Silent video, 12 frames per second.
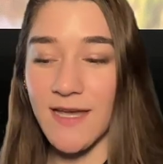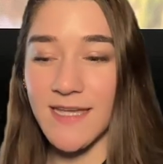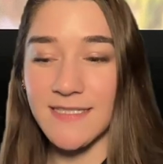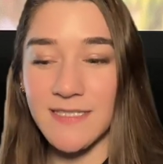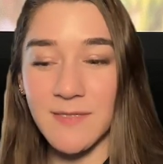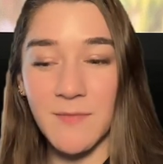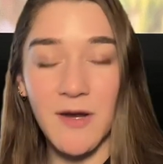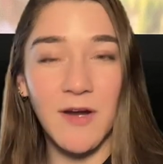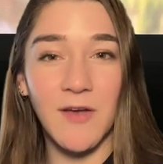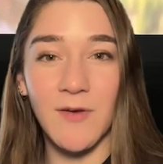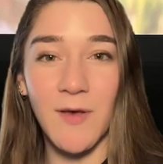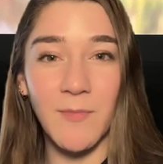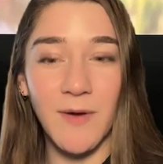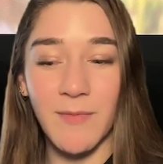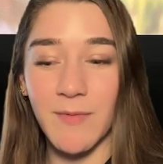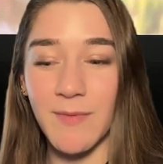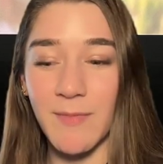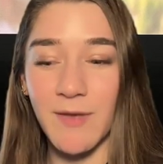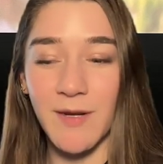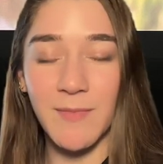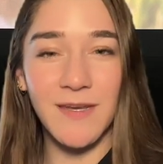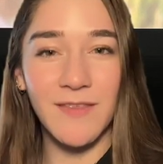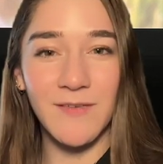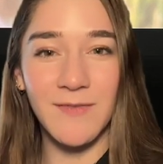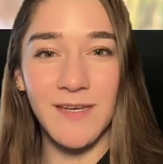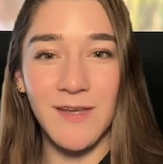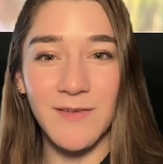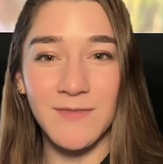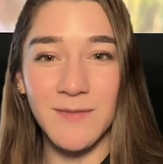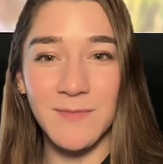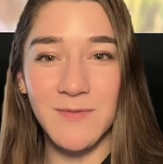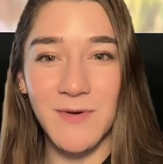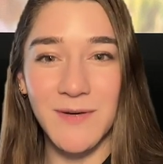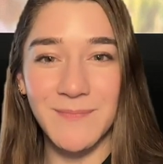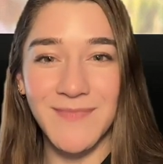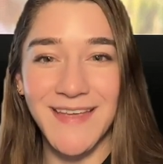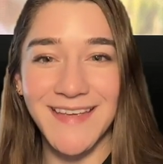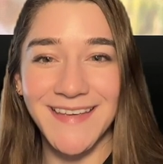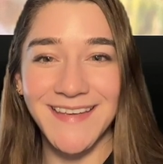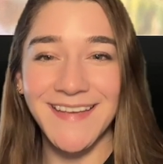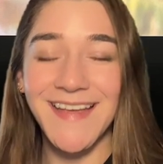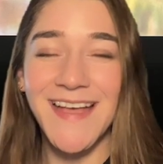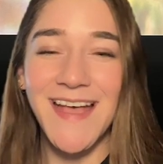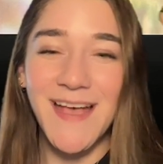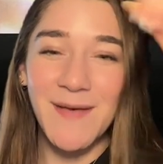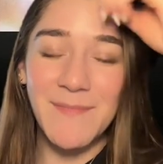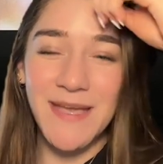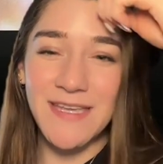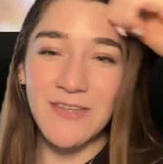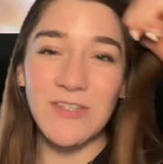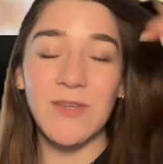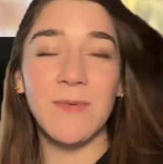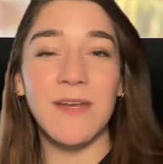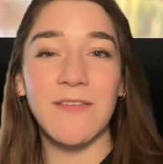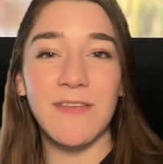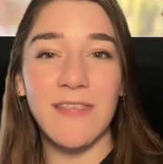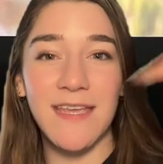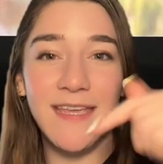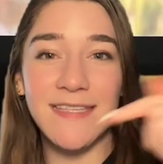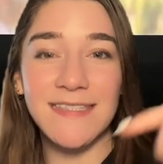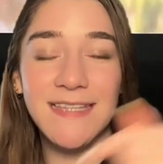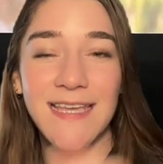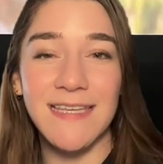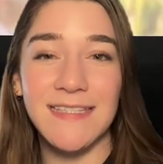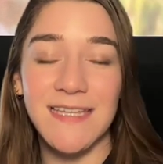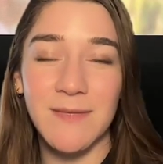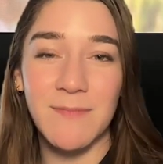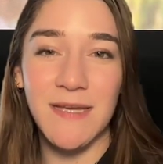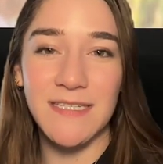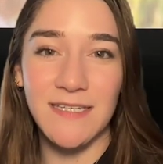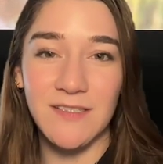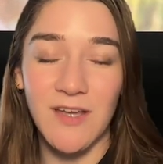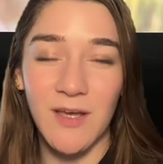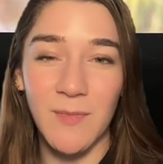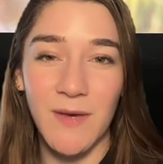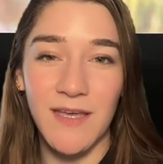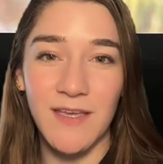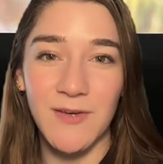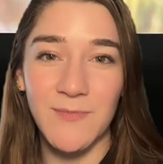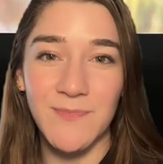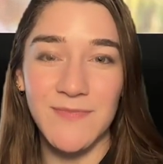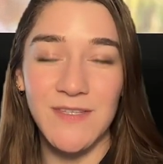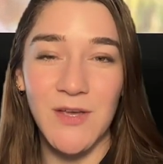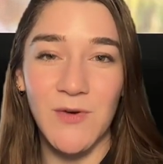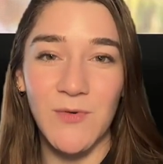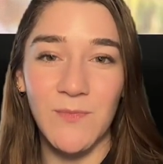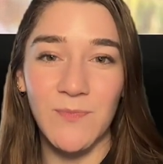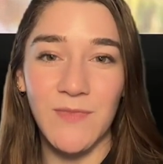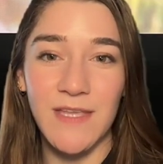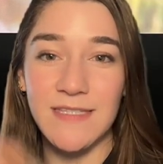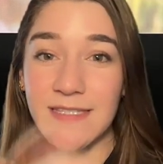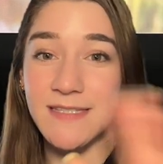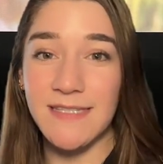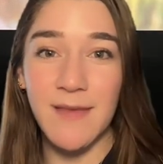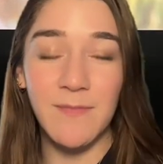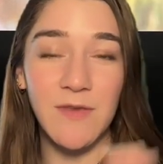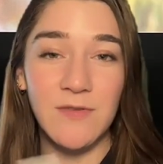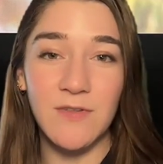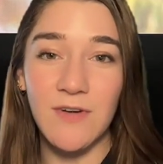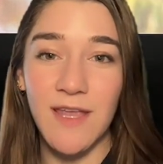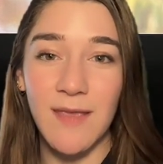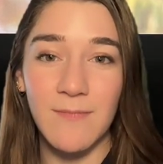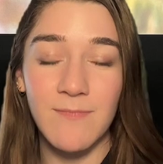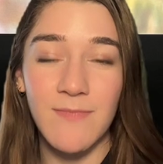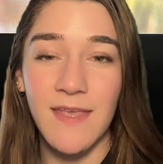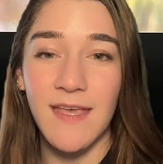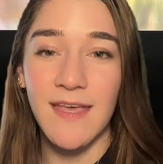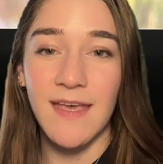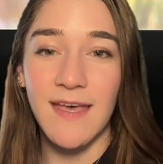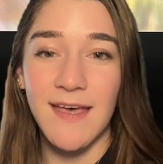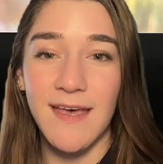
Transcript: see you guys tomorrow. I'll probably put up another video of some sort. My YouTube and everything is linked in my TikTok bio. So it's the same username,